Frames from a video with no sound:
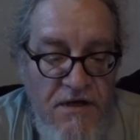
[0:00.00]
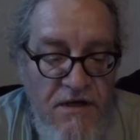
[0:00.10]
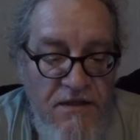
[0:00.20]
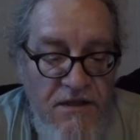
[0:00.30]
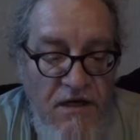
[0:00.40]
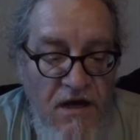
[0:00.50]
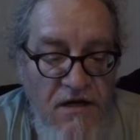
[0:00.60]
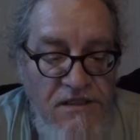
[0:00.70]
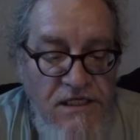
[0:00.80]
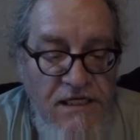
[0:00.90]
The law
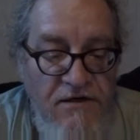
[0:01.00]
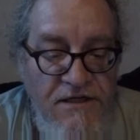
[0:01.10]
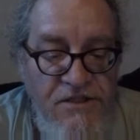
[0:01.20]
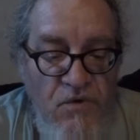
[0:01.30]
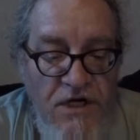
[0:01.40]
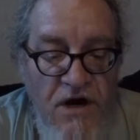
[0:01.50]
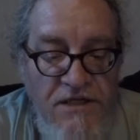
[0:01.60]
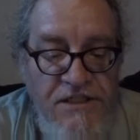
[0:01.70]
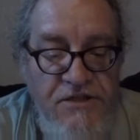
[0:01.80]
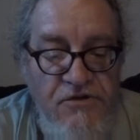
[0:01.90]
is clear as to what
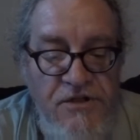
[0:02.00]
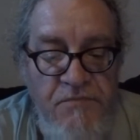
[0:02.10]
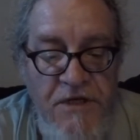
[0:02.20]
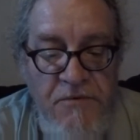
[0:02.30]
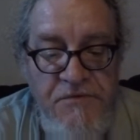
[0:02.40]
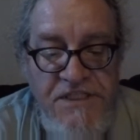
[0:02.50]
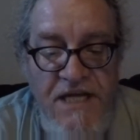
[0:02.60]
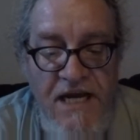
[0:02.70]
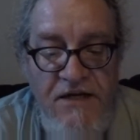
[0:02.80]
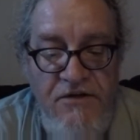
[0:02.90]
constitutes minimum
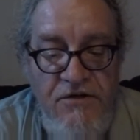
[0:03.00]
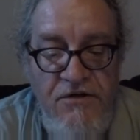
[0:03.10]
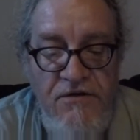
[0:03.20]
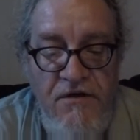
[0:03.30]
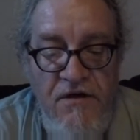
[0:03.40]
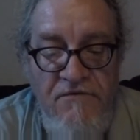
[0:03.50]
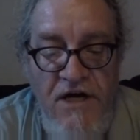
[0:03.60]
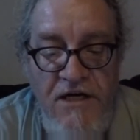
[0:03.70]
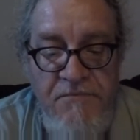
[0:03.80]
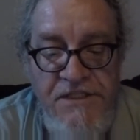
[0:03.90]
standard of
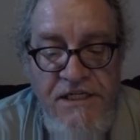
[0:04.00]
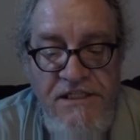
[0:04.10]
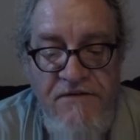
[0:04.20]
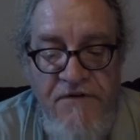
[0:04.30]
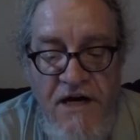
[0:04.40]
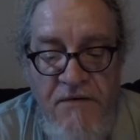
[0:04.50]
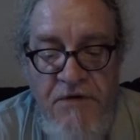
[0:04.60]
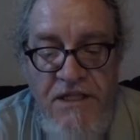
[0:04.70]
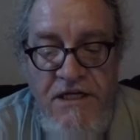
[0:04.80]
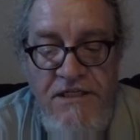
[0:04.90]
occupancy as defined
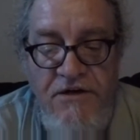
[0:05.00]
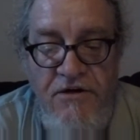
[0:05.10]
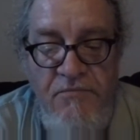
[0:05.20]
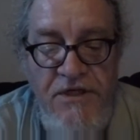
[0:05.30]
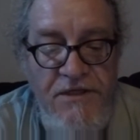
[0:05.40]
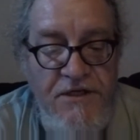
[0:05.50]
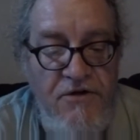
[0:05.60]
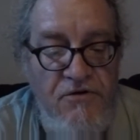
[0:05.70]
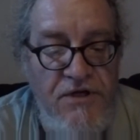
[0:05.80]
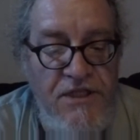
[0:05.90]
by the Ontario Building
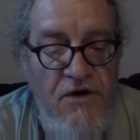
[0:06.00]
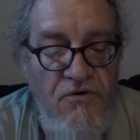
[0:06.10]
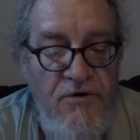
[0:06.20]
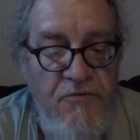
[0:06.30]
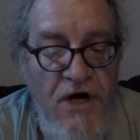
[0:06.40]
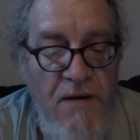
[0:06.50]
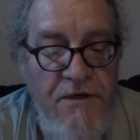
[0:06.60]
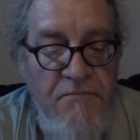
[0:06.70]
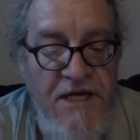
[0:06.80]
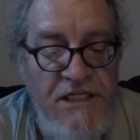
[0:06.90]
Code and the owner property
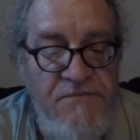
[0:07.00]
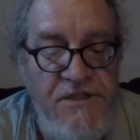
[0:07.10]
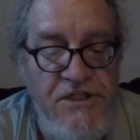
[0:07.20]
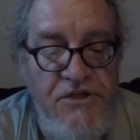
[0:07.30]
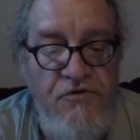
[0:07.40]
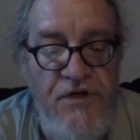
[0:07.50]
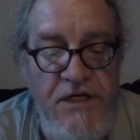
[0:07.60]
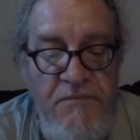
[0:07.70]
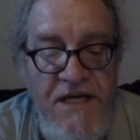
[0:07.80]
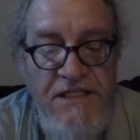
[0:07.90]
management's duty to
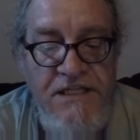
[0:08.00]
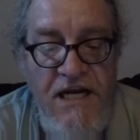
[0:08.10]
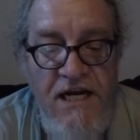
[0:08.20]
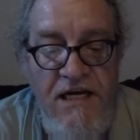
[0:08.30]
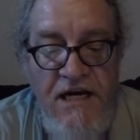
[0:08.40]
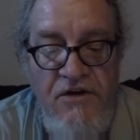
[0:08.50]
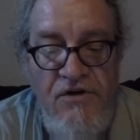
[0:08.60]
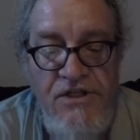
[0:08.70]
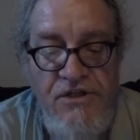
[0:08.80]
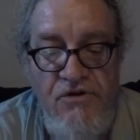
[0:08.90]
maintain, and your
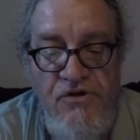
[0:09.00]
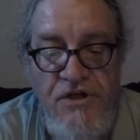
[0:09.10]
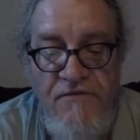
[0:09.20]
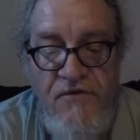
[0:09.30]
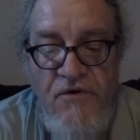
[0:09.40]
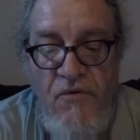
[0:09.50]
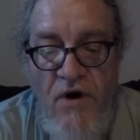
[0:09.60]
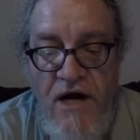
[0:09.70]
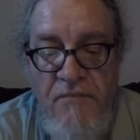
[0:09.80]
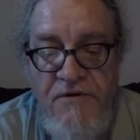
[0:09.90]
assertion of the
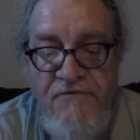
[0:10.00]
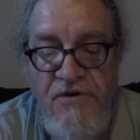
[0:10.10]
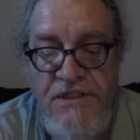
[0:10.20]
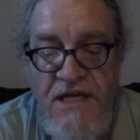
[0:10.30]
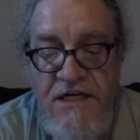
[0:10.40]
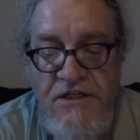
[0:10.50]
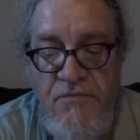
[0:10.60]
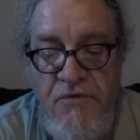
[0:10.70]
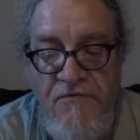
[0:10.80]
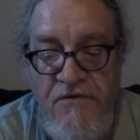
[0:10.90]
requirement for a tenant
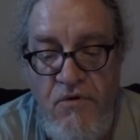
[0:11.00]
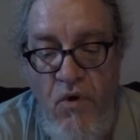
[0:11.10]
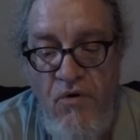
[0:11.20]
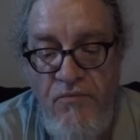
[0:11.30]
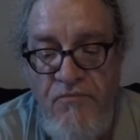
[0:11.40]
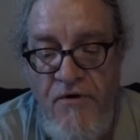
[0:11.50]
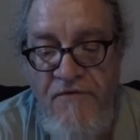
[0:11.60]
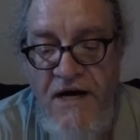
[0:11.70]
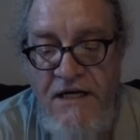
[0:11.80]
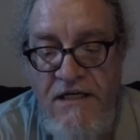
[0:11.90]
to, quote,
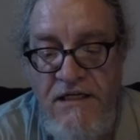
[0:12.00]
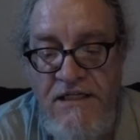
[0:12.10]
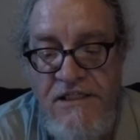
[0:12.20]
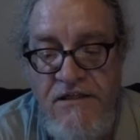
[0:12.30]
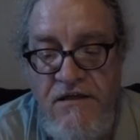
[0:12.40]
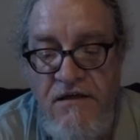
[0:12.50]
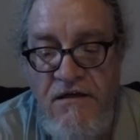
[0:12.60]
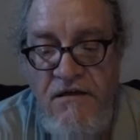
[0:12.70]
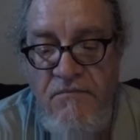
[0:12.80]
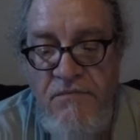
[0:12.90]
provide a list
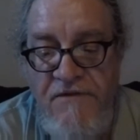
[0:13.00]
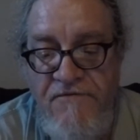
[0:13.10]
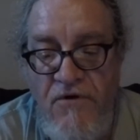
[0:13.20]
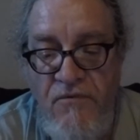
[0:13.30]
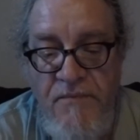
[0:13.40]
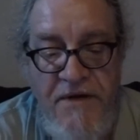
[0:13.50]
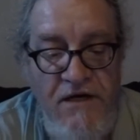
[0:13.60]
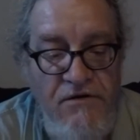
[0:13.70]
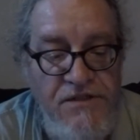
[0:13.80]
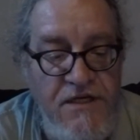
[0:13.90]
before
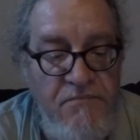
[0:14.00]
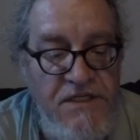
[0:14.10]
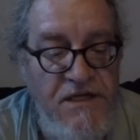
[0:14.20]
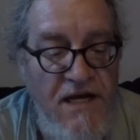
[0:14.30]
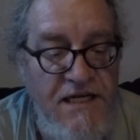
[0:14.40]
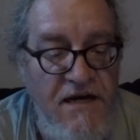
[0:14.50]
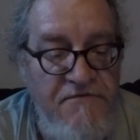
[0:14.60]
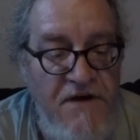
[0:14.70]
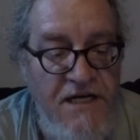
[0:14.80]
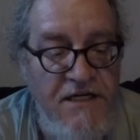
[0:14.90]
repairs can be
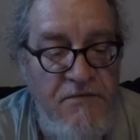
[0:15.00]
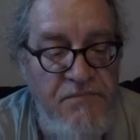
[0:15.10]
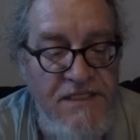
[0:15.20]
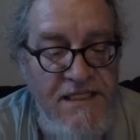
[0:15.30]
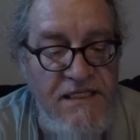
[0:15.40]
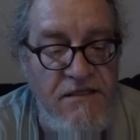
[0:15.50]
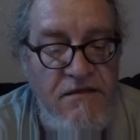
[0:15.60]
identified and completed